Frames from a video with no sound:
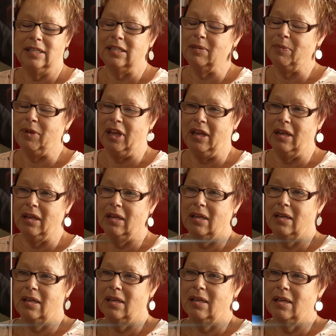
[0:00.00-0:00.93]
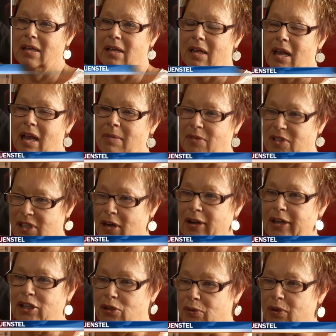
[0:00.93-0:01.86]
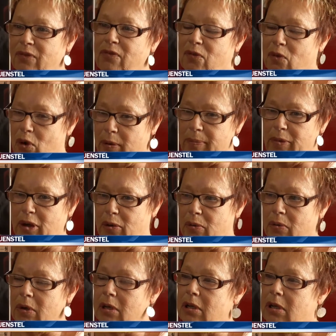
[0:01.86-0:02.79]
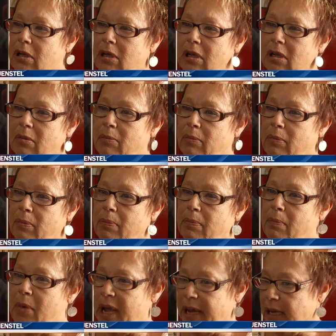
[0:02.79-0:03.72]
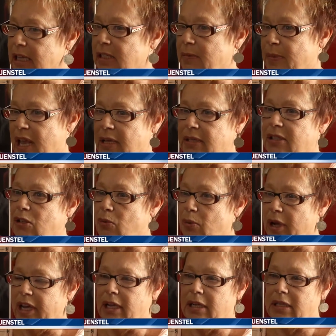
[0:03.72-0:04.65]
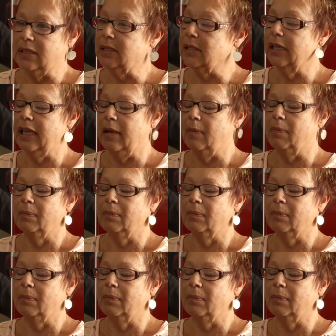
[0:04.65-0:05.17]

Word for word: to me, "I'm sorry to inform you, Mike has passed away in his sleep."